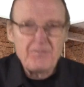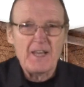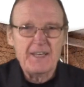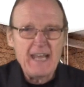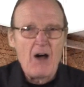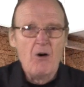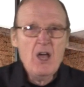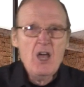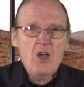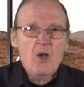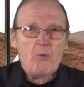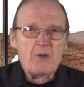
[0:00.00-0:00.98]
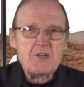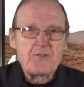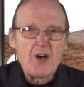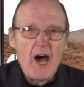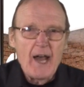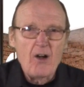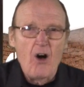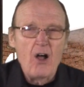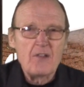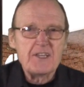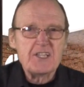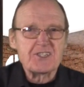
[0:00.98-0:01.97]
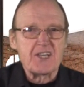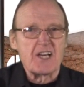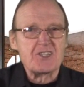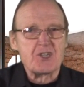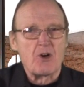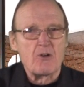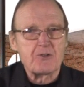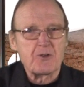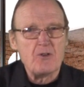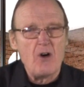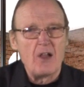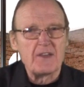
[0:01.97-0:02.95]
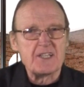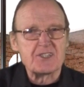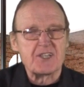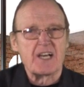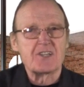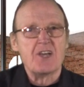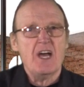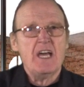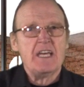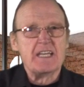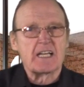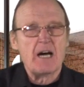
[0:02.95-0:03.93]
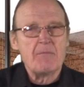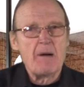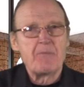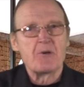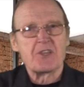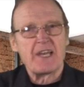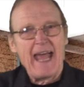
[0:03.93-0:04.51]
Now, when you've got all these things, you go through all these things, you come up with an